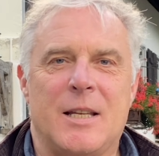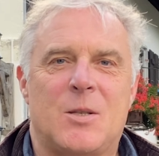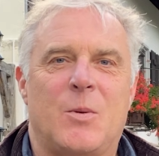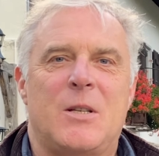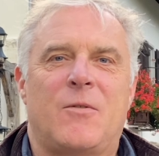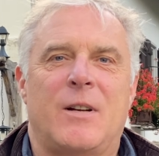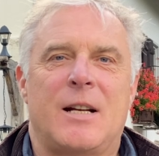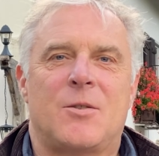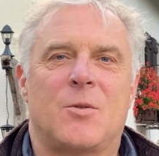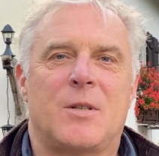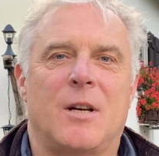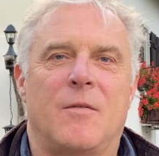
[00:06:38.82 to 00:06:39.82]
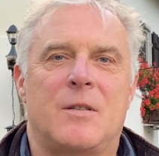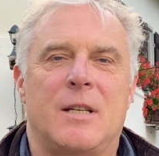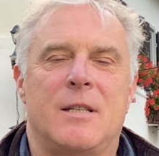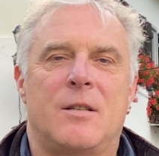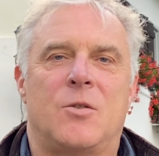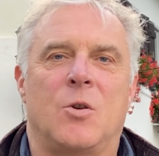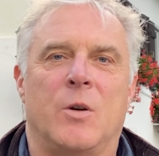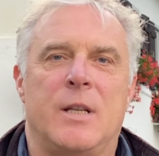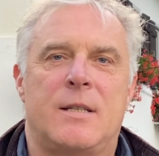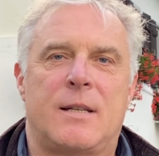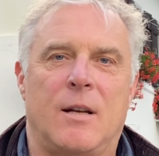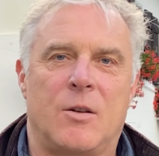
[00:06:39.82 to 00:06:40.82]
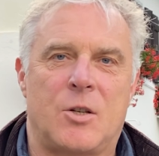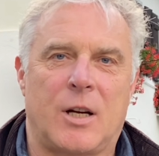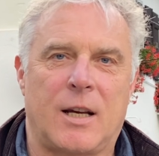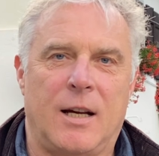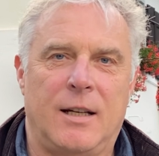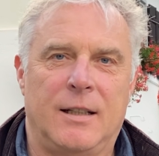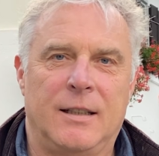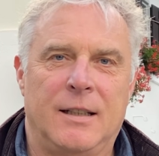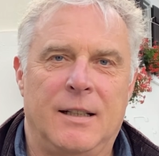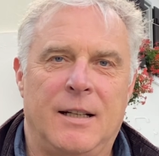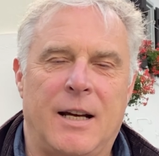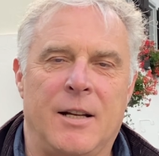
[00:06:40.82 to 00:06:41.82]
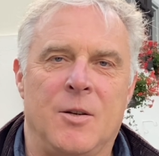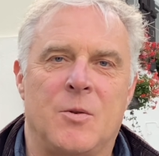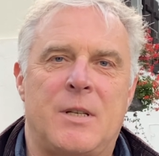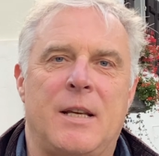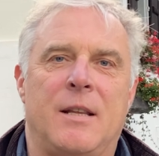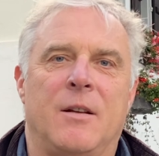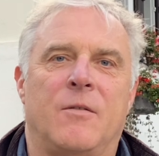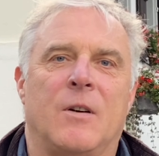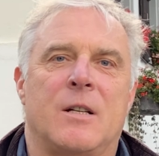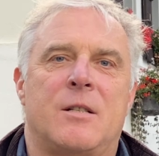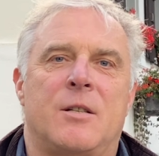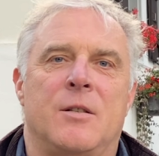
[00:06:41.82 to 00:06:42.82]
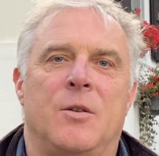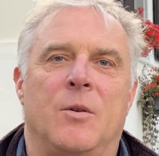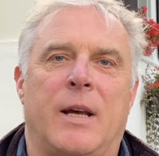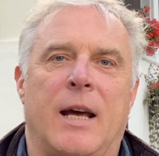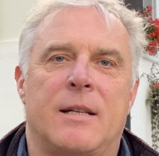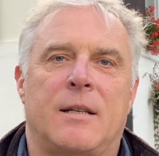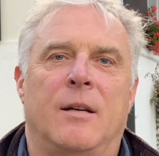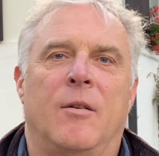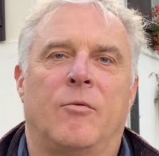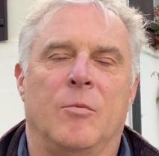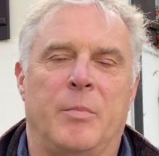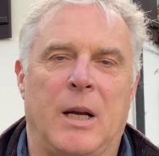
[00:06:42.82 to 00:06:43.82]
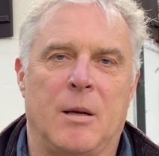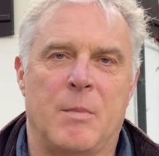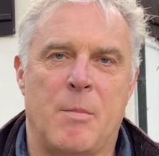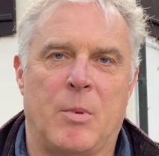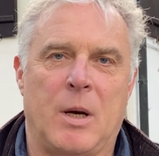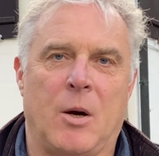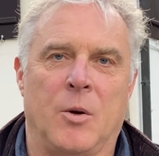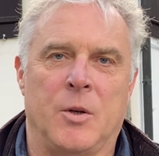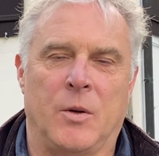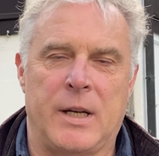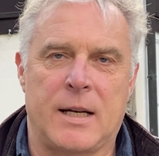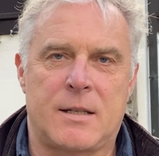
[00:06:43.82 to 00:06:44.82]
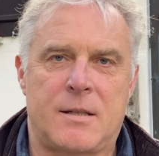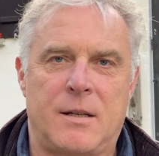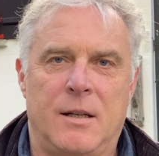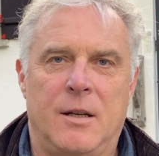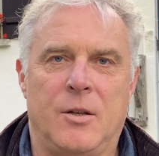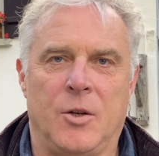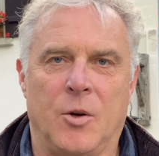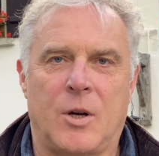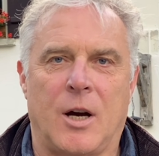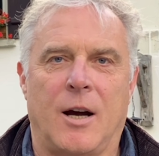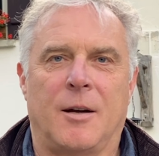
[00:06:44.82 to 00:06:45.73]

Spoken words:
in Swiss financial services, join Silogika and you'll see the advantages you get from being a member on your next new car.